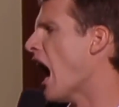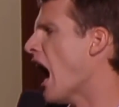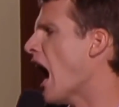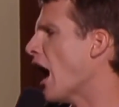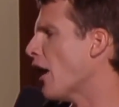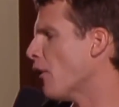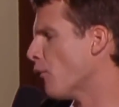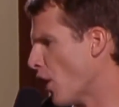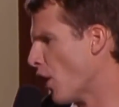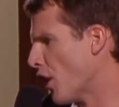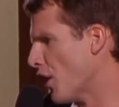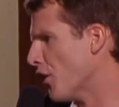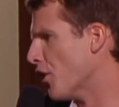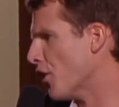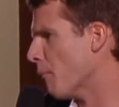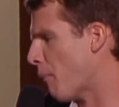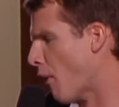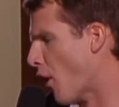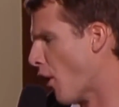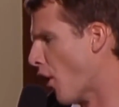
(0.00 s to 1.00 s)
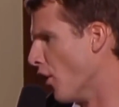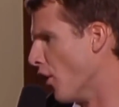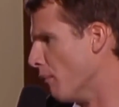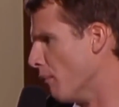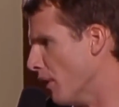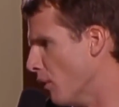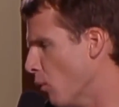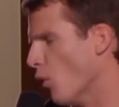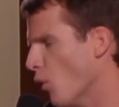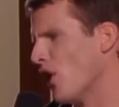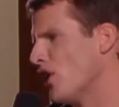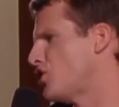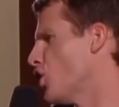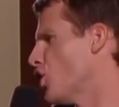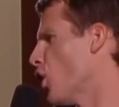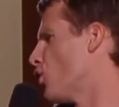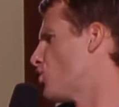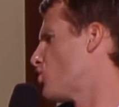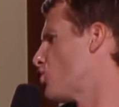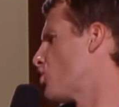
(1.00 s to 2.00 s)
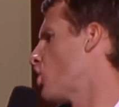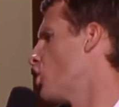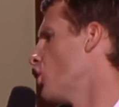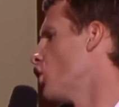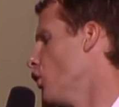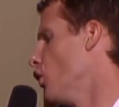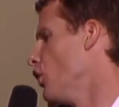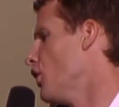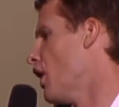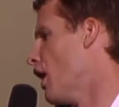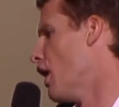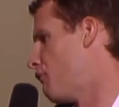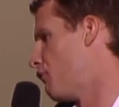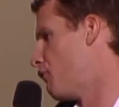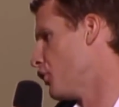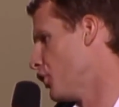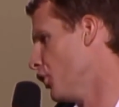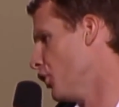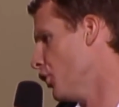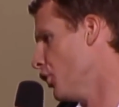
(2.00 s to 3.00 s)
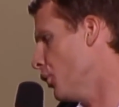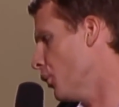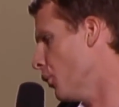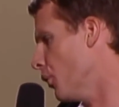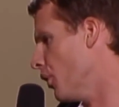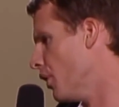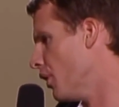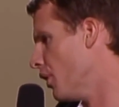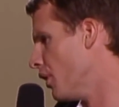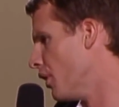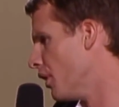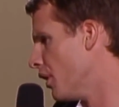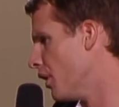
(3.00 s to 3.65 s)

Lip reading: I rent an apartment. Well, that joke's clearly not for you.